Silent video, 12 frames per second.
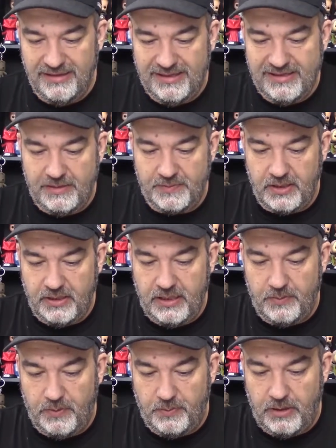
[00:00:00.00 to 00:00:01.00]
except on
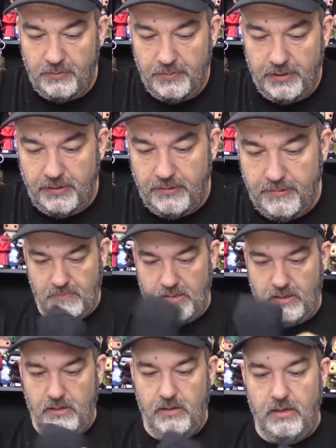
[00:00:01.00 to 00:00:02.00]
camera probably.
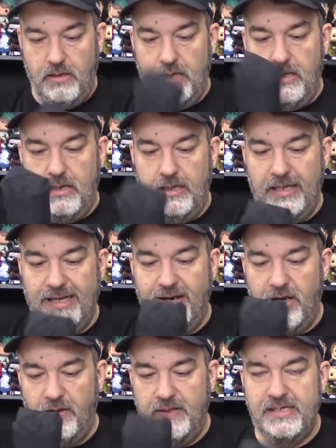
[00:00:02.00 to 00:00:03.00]
And again,
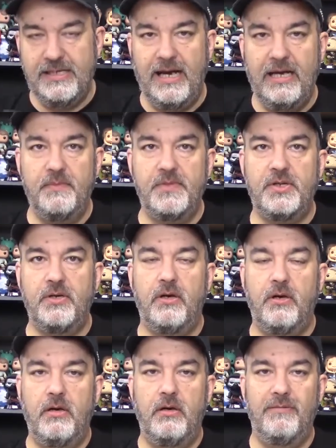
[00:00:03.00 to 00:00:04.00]
all these items
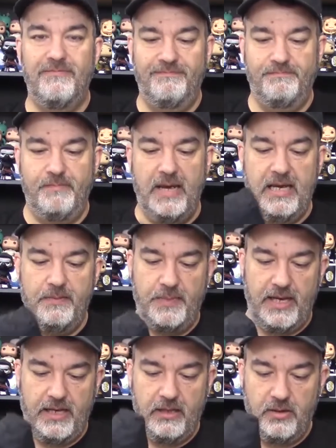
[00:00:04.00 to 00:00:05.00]
are made
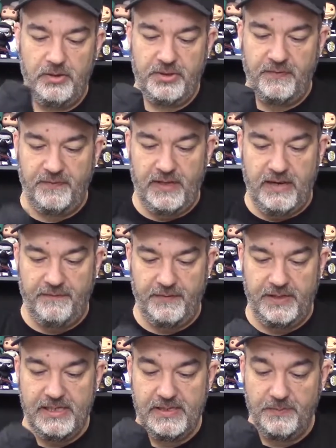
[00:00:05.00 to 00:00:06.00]
by Culturefly for
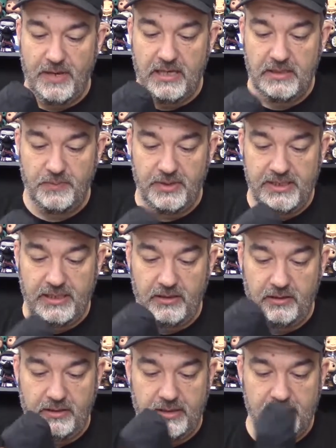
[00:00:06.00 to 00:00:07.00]
this box
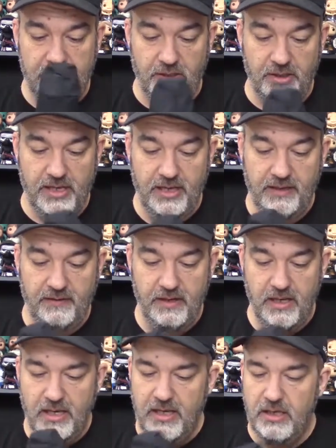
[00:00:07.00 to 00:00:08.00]
particularly. So you're not gonna,
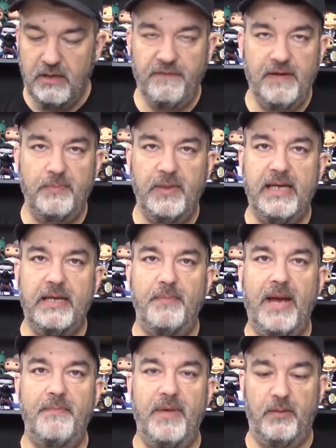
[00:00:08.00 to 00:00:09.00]
you can find plenty of
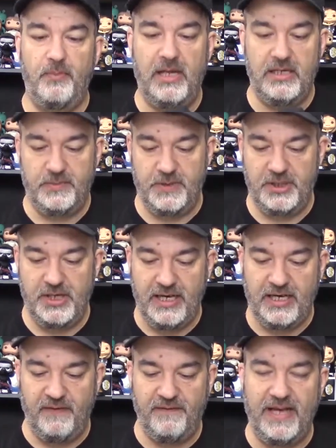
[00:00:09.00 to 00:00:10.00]
Batman umbrellas, but you're
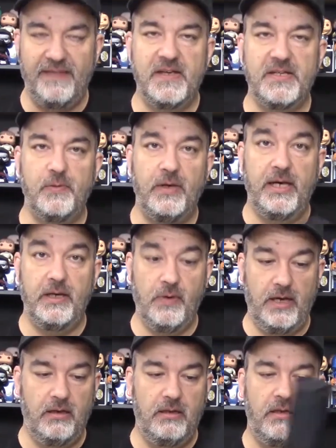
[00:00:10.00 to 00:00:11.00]
not gonna find this one
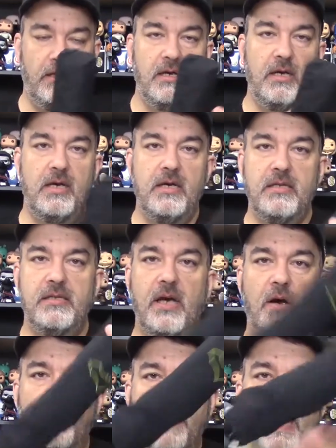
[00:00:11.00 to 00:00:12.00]
everywhere.
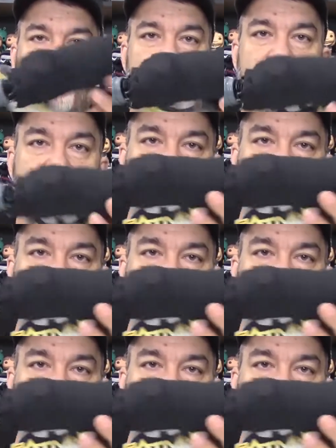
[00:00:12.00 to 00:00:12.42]
So that being